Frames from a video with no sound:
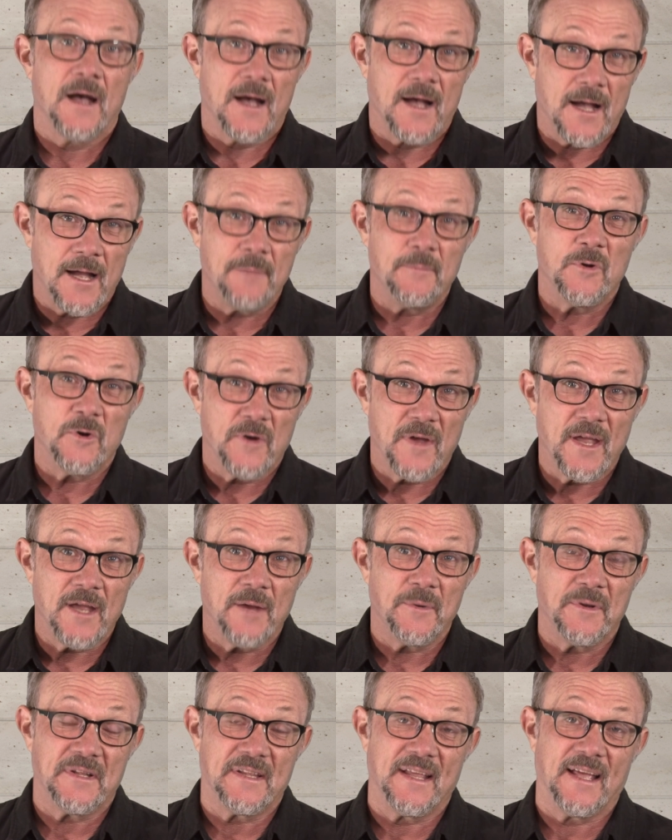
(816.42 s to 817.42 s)
I'm okay
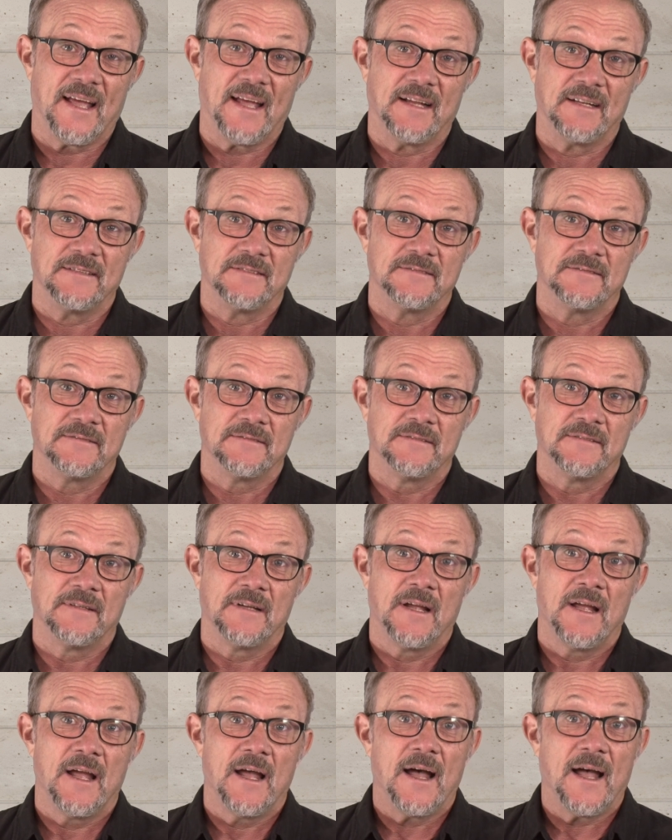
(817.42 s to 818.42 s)
with that.
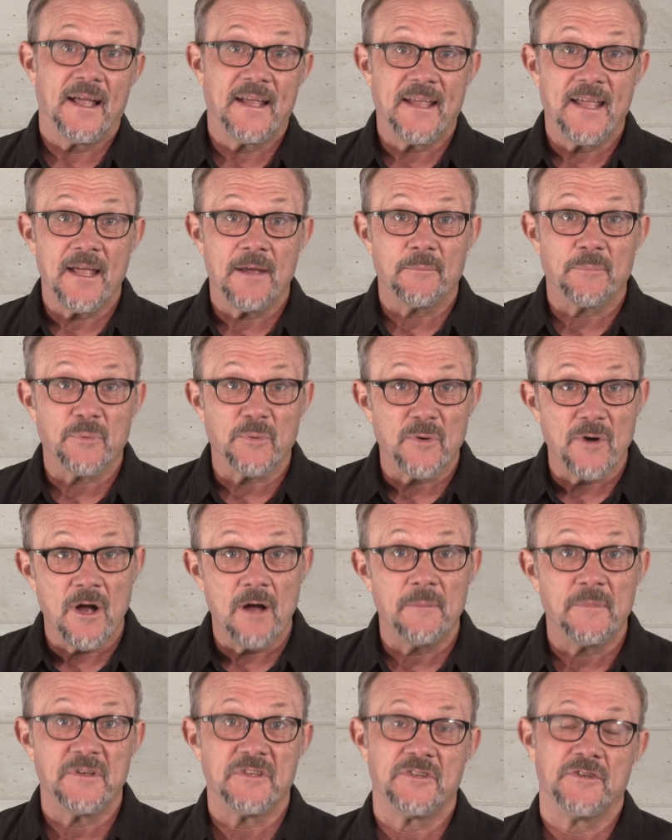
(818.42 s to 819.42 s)
I can't
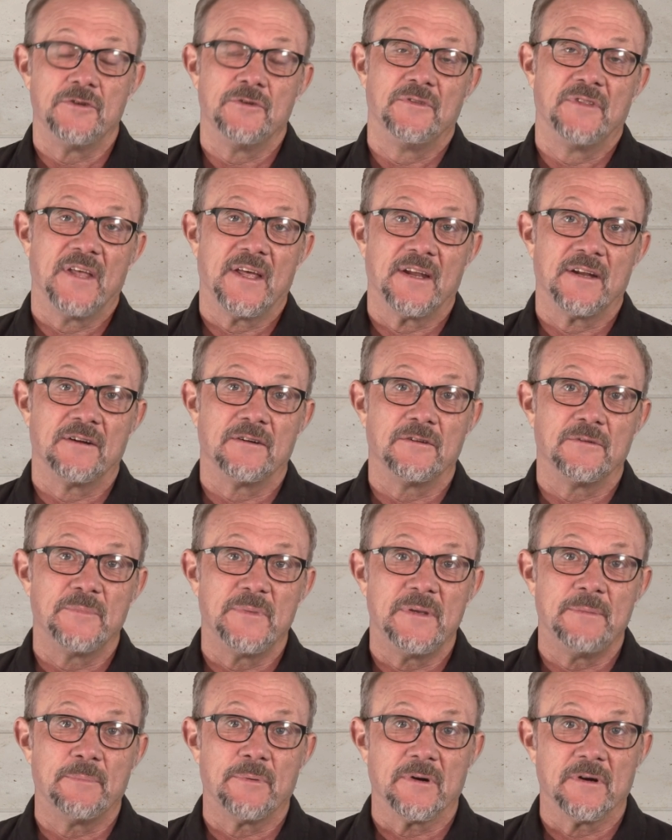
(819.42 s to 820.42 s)
promise you that it'll
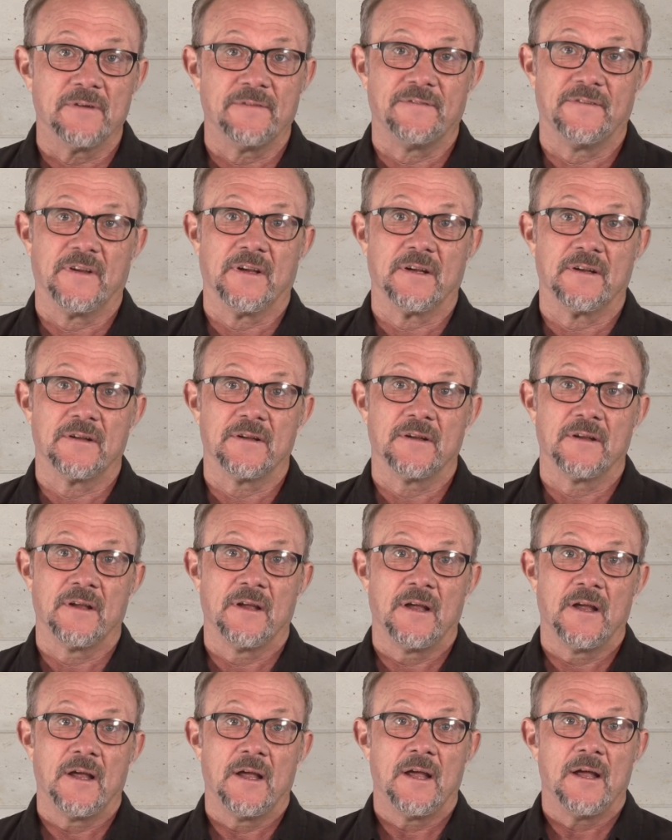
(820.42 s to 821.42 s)
be perfect,
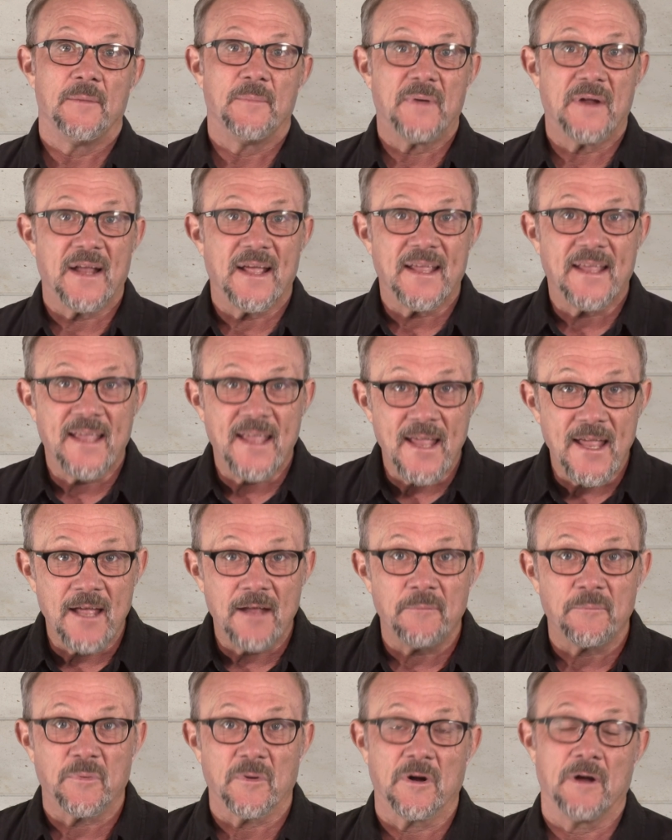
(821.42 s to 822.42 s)
but I
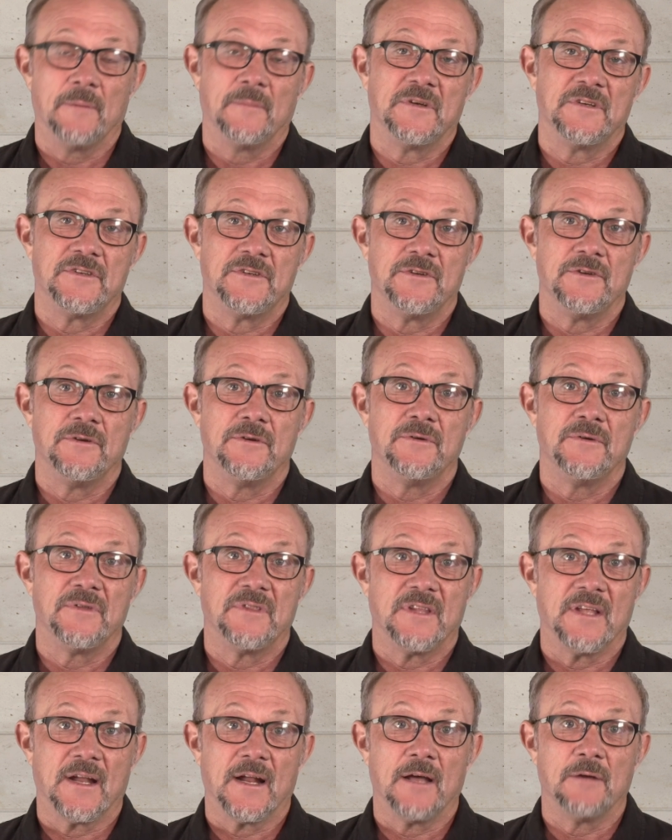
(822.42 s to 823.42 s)
can promise you
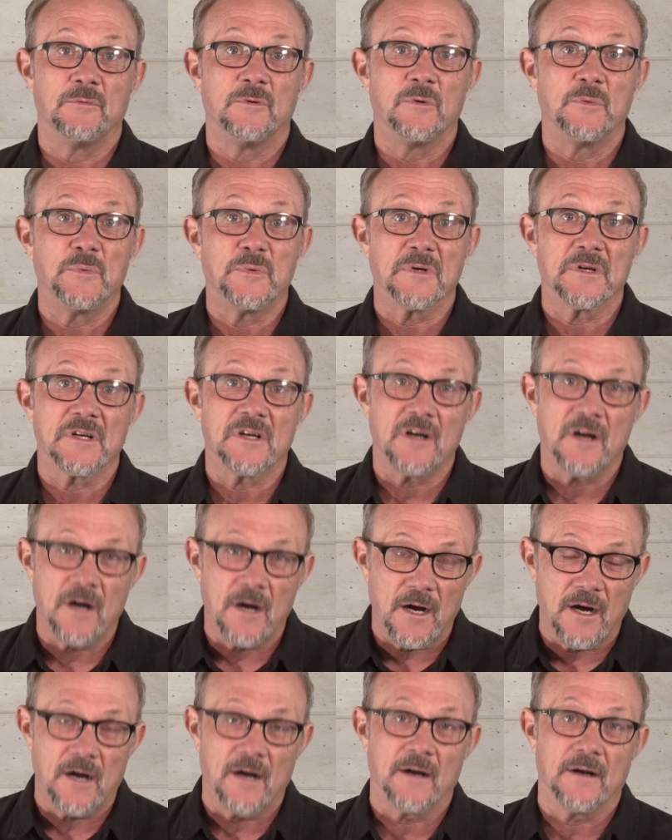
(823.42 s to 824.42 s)
that I will work
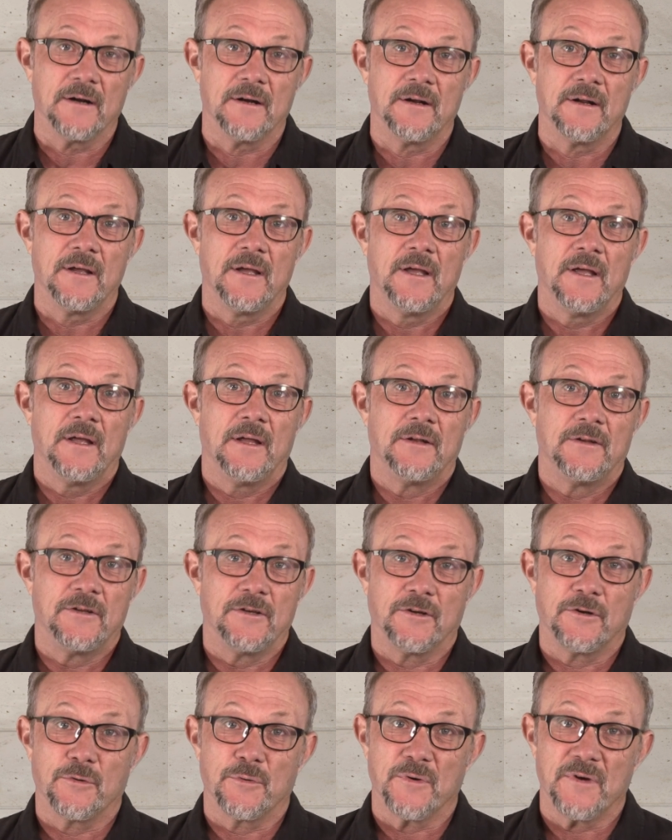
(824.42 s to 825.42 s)
hard to
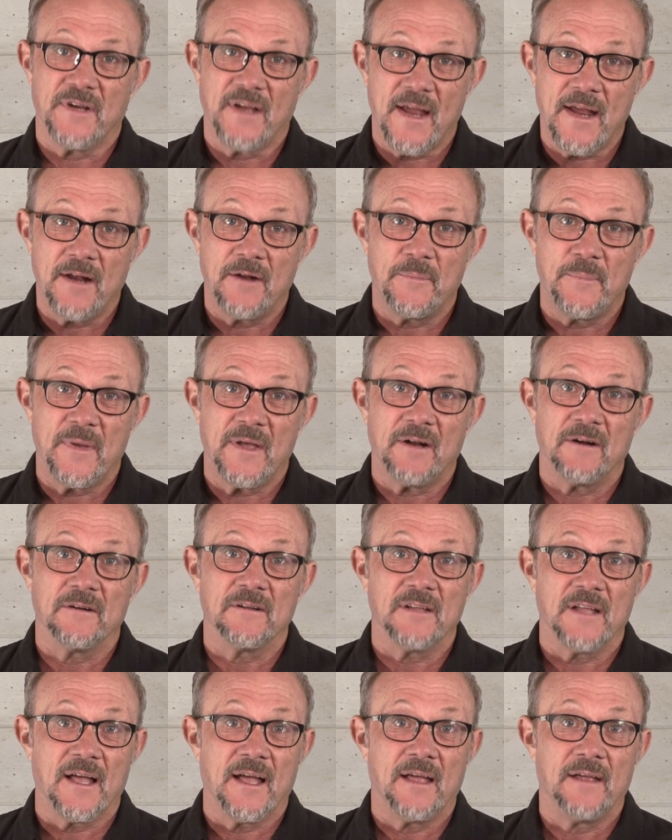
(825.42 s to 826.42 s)
create a better
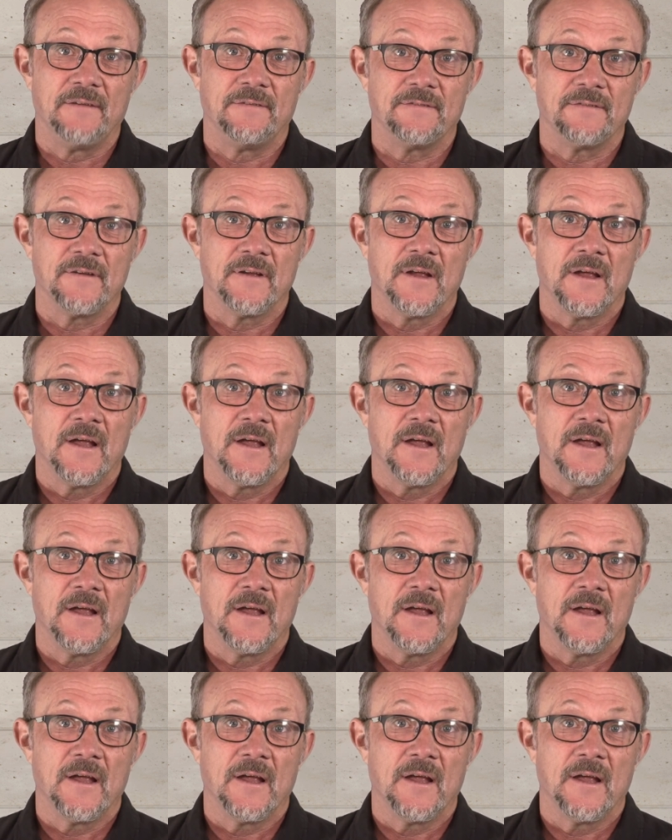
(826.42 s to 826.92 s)
life,